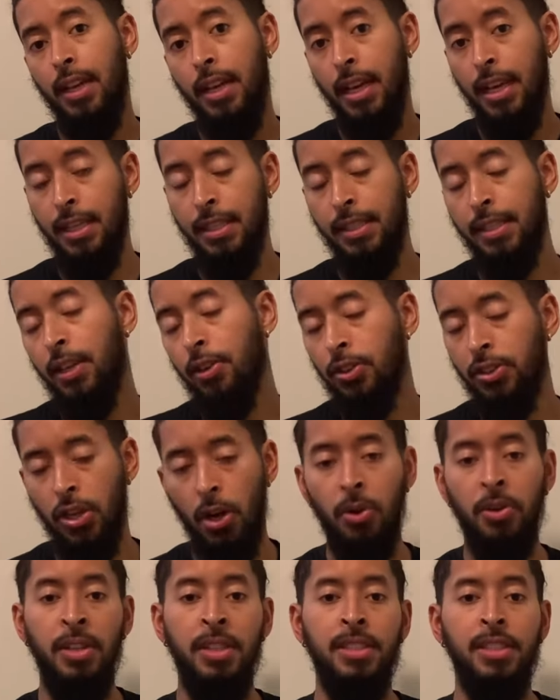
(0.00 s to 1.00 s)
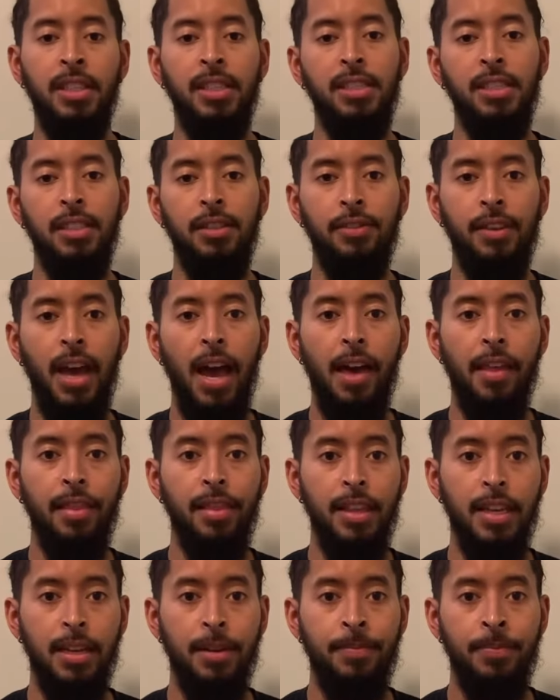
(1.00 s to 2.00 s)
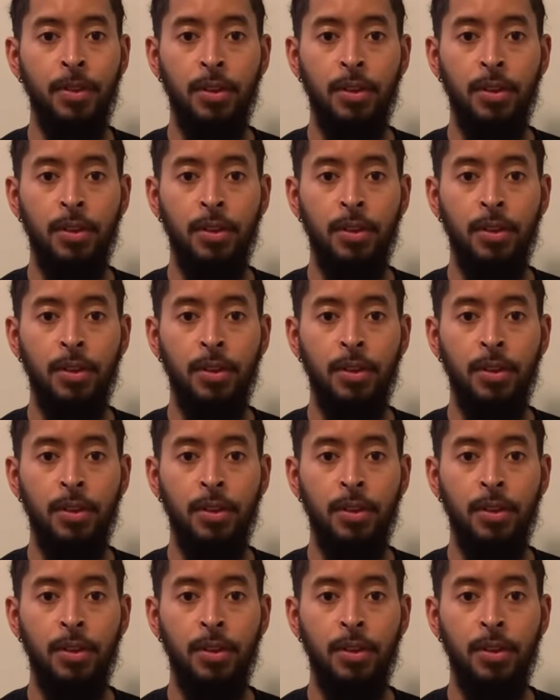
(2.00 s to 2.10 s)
and serotonin sensitive athlete.